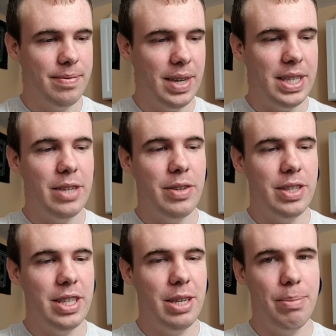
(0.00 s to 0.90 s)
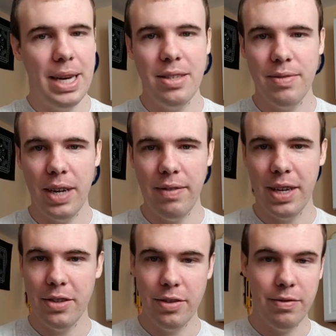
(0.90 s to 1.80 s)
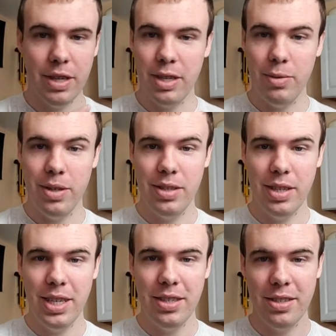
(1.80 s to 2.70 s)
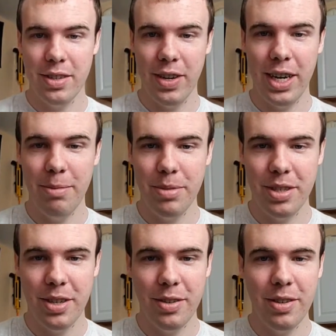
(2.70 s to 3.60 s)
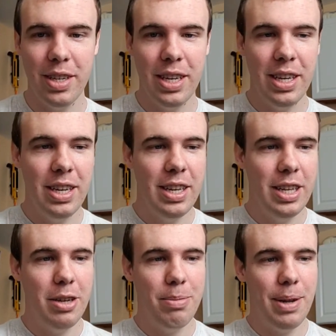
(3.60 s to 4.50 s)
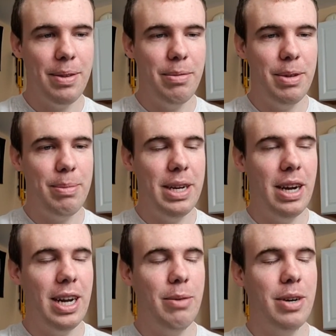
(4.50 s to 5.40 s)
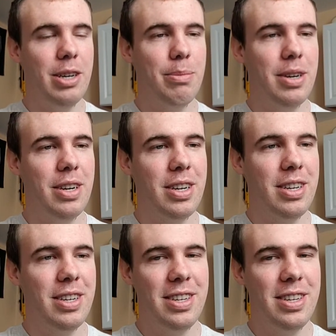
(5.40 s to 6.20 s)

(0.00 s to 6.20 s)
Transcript: I did recently pass 5,000 followers on Instagram, so that'll probably be my high water mark.